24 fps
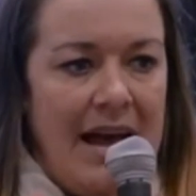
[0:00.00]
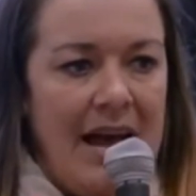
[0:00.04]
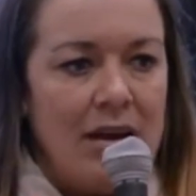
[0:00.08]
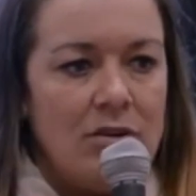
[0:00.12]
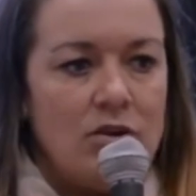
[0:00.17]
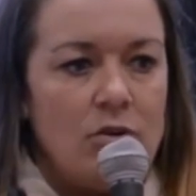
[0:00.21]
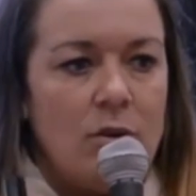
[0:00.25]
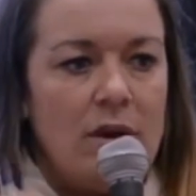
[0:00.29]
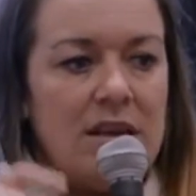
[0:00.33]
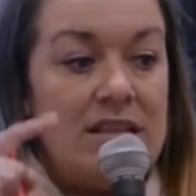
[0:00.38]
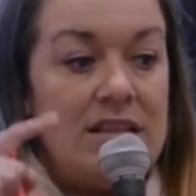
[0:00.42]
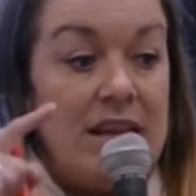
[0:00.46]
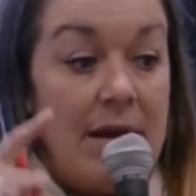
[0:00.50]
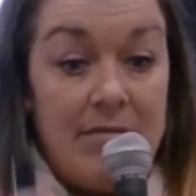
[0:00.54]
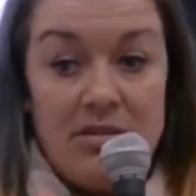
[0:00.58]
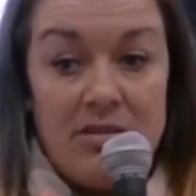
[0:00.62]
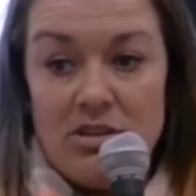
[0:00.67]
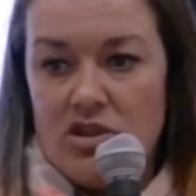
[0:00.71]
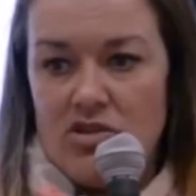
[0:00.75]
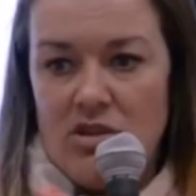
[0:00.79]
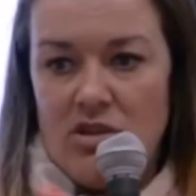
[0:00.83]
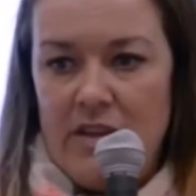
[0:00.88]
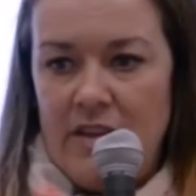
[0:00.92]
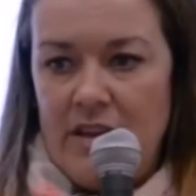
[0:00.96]
How do I
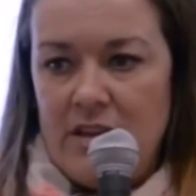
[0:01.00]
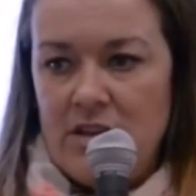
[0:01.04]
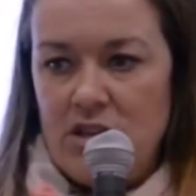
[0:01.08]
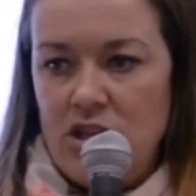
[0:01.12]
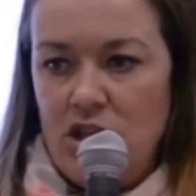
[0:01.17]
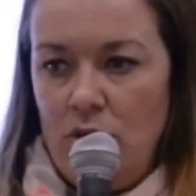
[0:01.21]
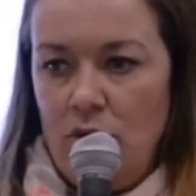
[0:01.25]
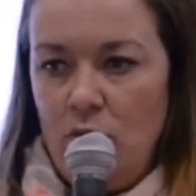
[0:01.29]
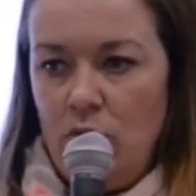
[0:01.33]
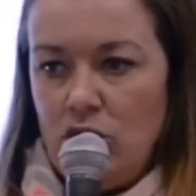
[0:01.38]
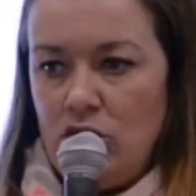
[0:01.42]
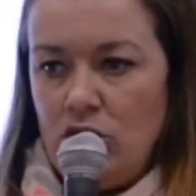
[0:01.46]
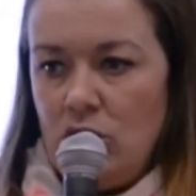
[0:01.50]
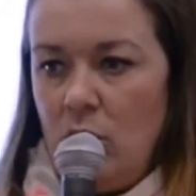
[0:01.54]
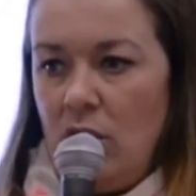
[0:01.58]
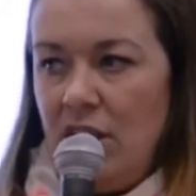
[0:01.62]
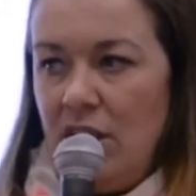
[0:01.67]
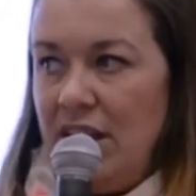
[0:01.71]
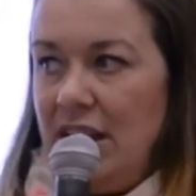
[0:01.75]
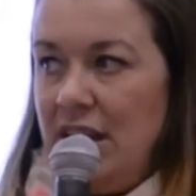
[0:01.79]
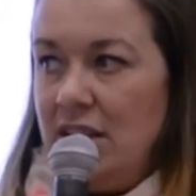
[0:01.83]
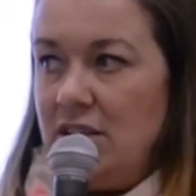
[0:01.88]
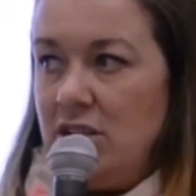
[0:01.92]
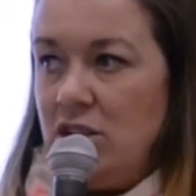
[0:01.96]
demonstrate that to you? What do I
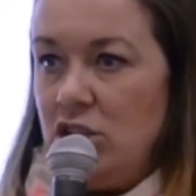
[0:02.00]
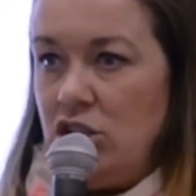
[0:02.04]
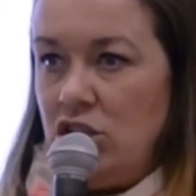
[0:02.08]
need to